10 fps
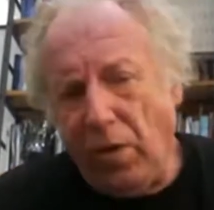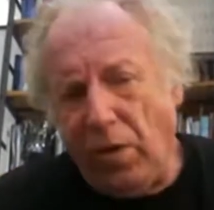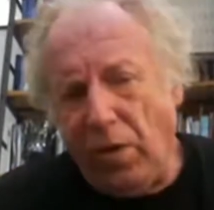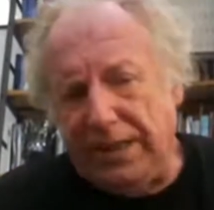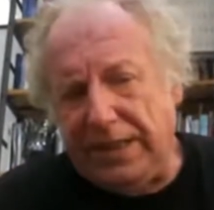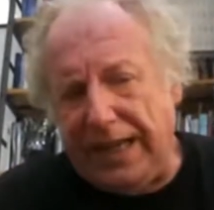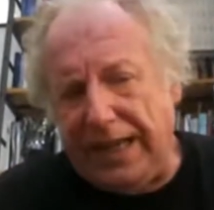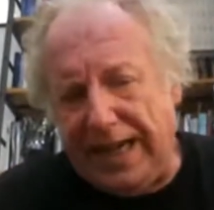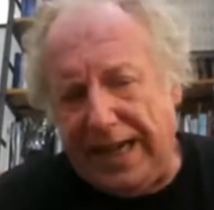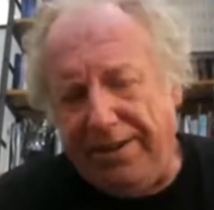well, channel.
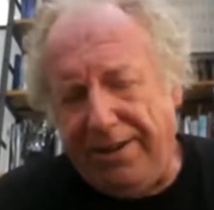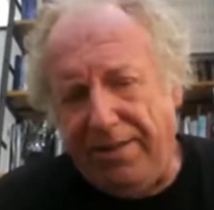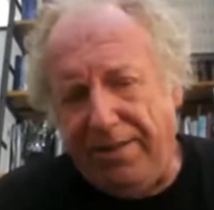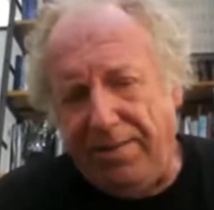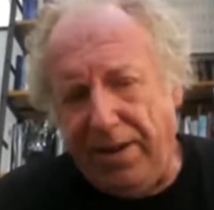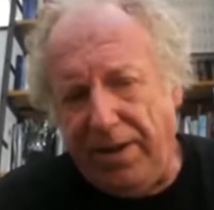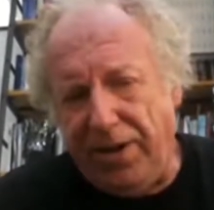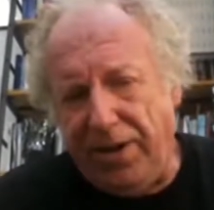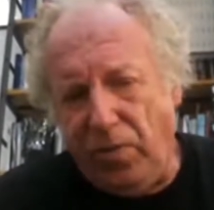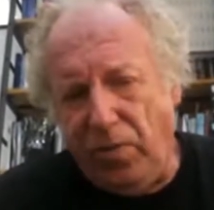Sandra,
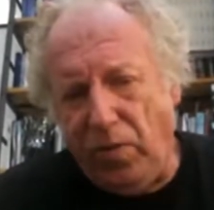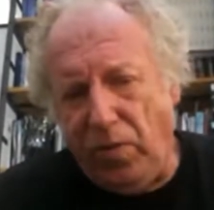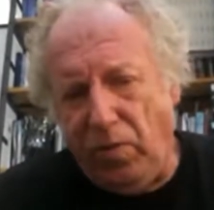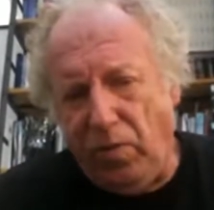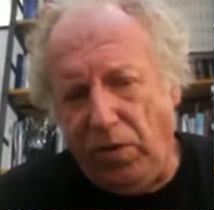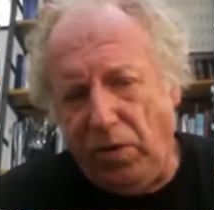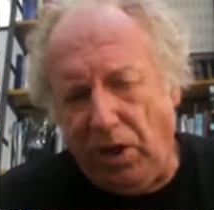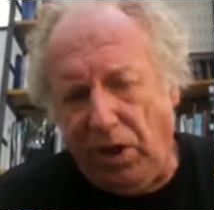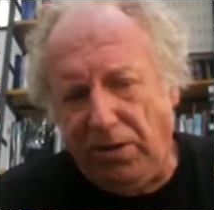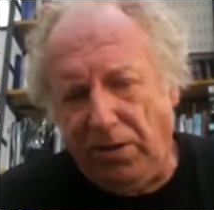who was
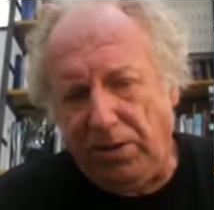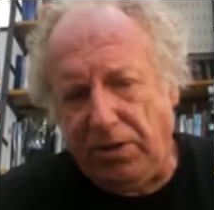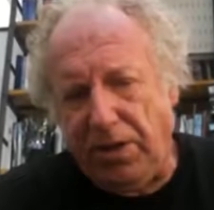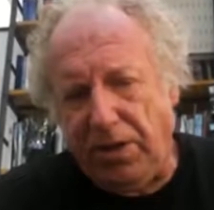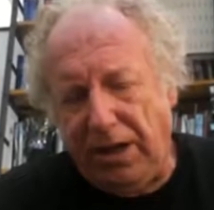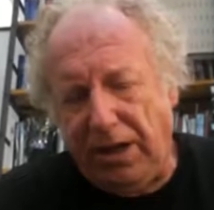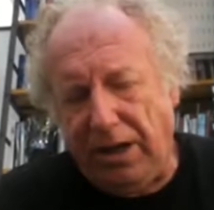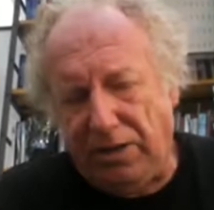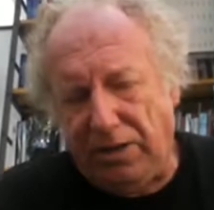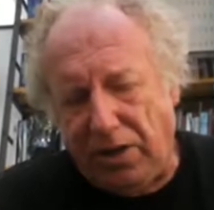also in
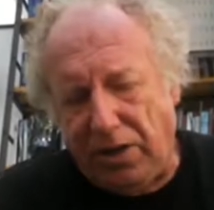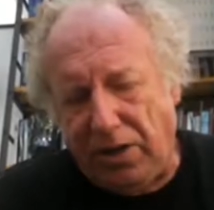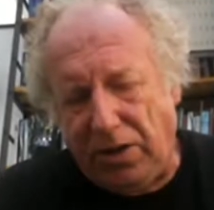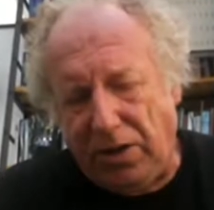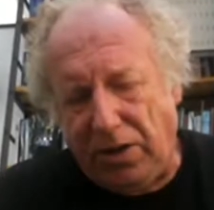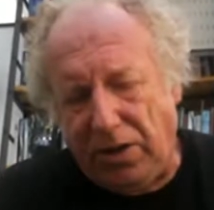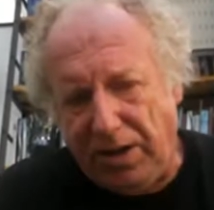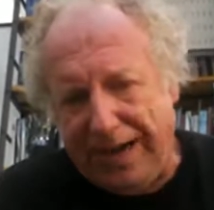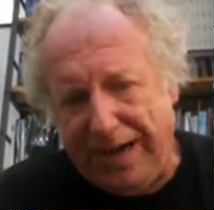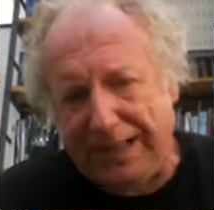close contact with
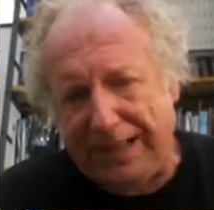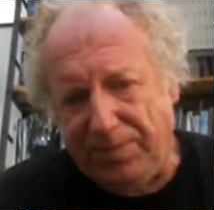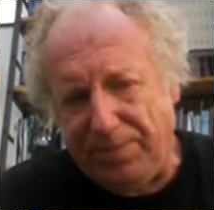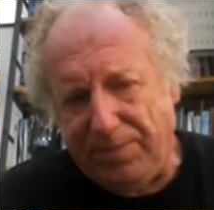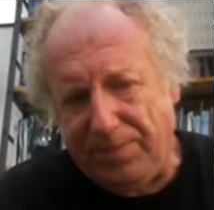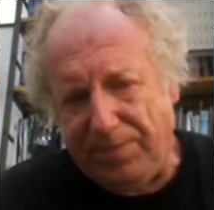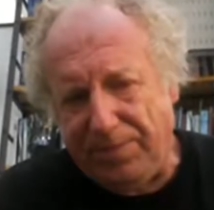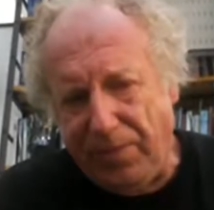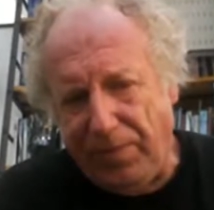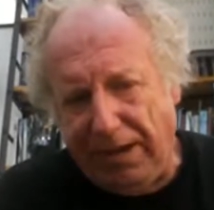Max,
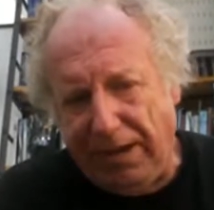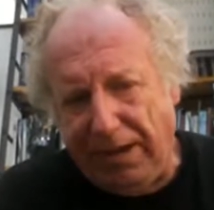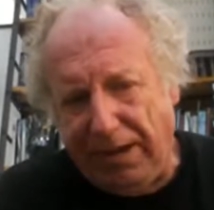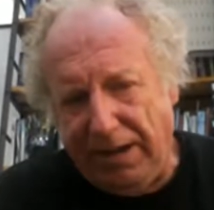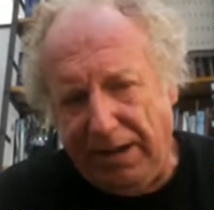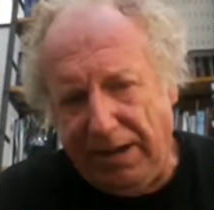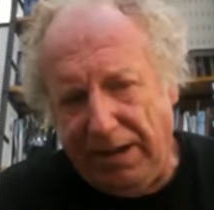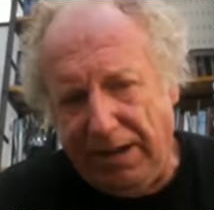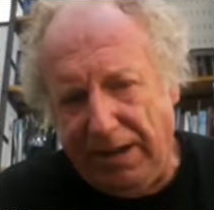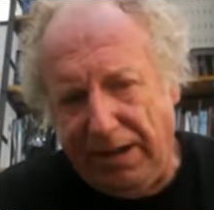Sandra DeRoy, who
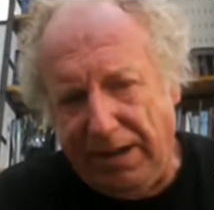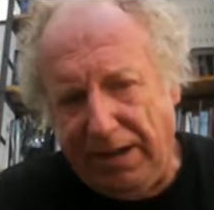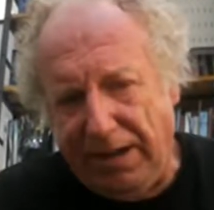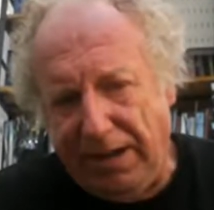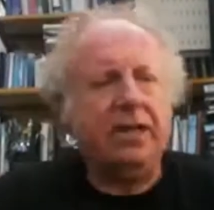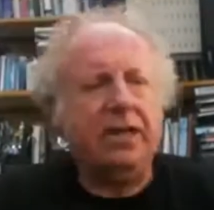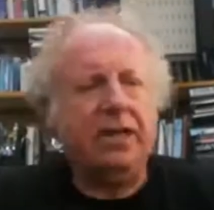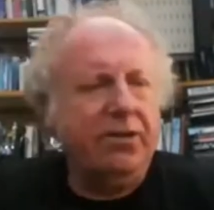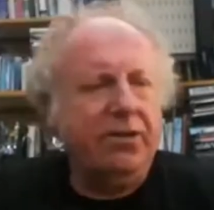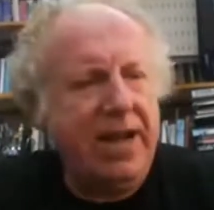was the
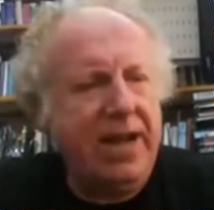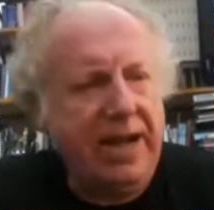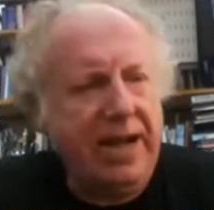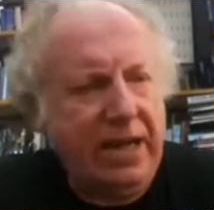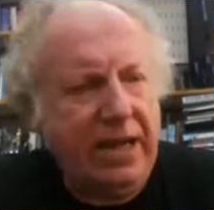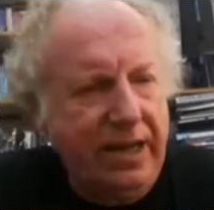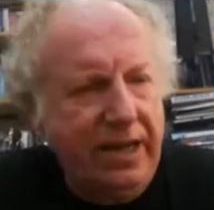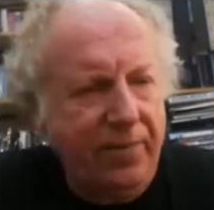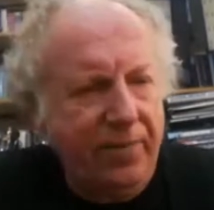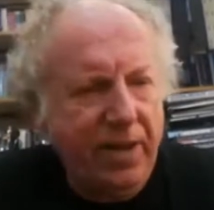girl you met at
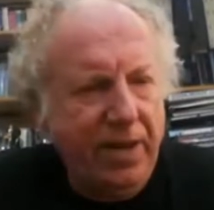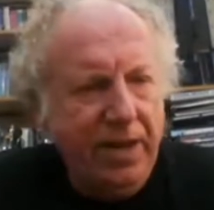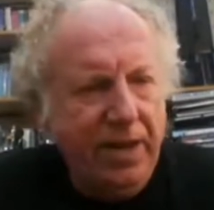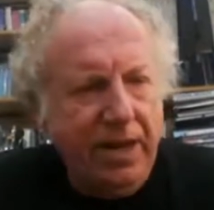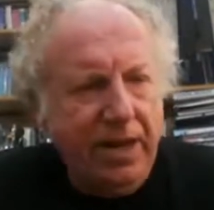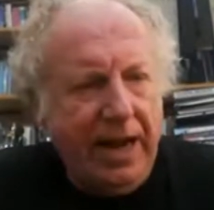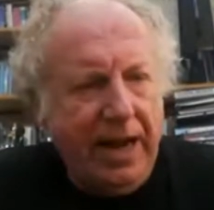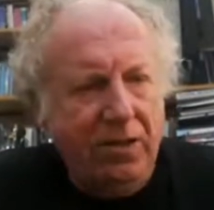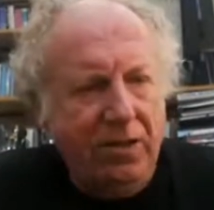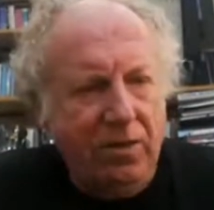the yes
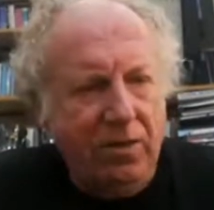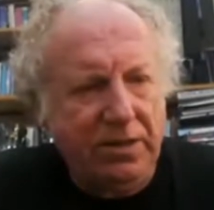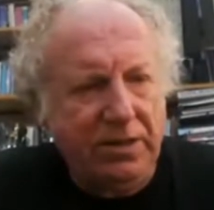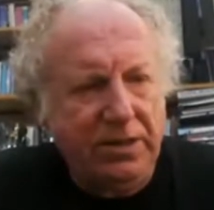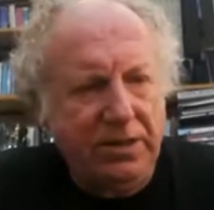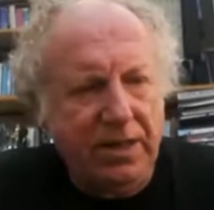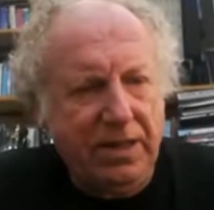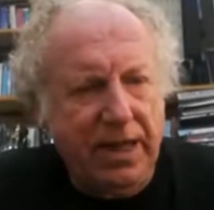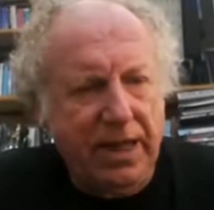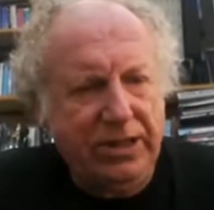at the conference. Okay.
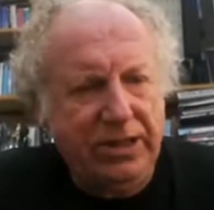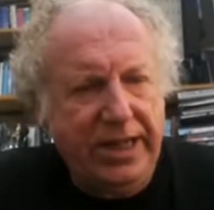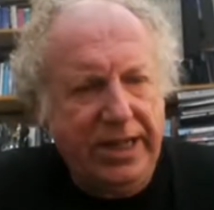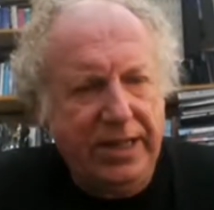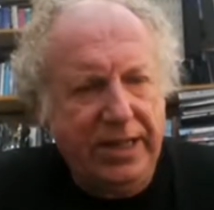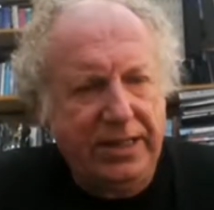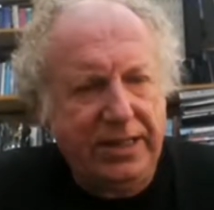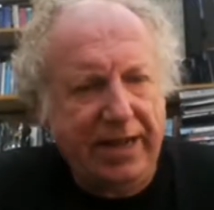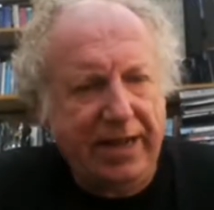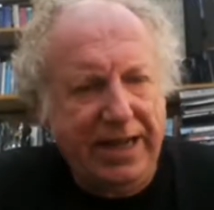Uh, she is
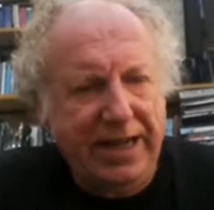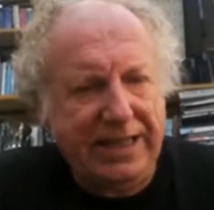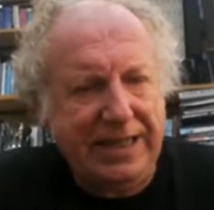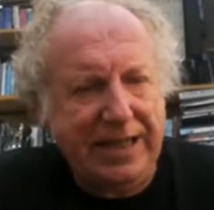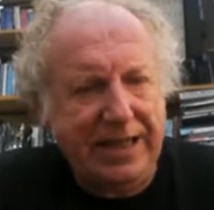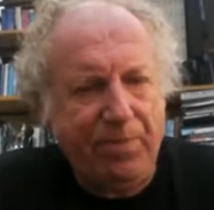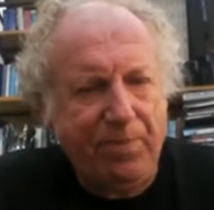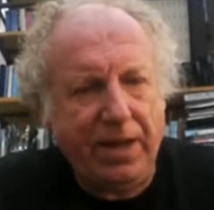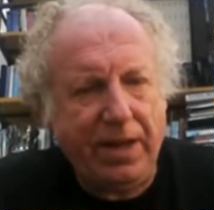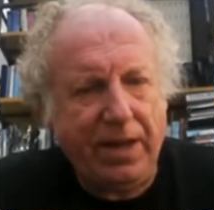saying, please let
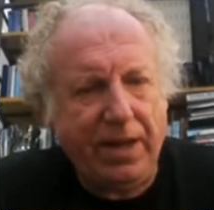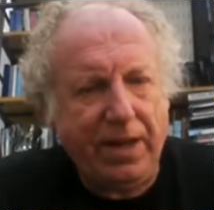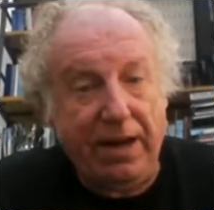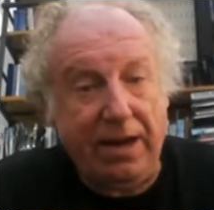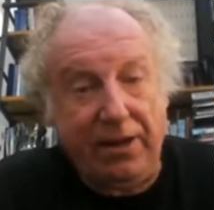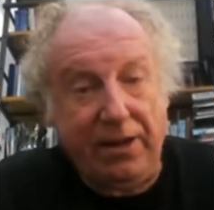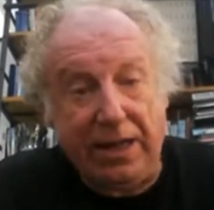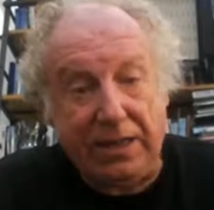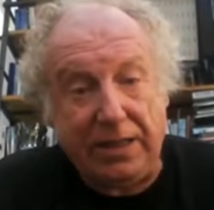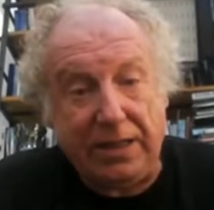you
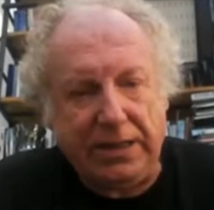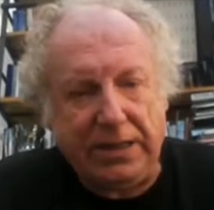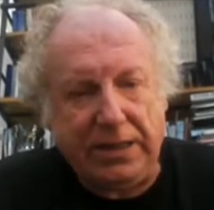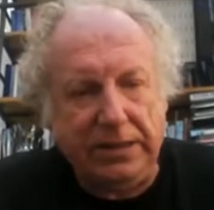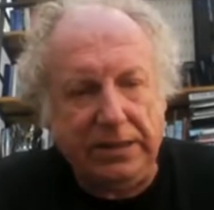the questions.